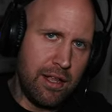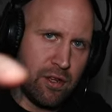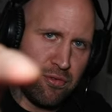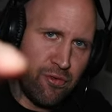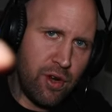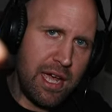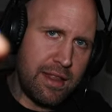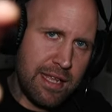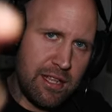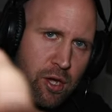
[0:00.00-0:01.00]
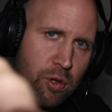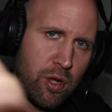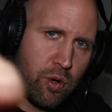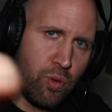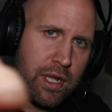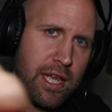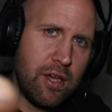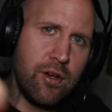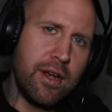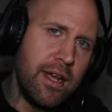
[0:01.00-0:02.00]
Don't forget that you look really
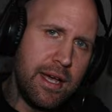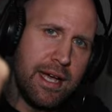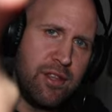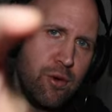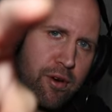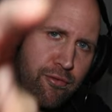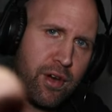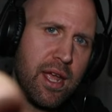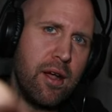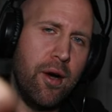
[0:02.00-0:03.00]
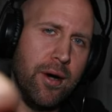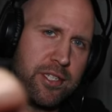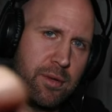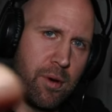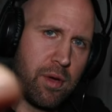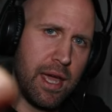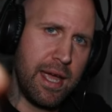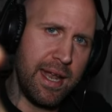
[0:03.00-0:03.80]
good, and you are freaking awesome, okay?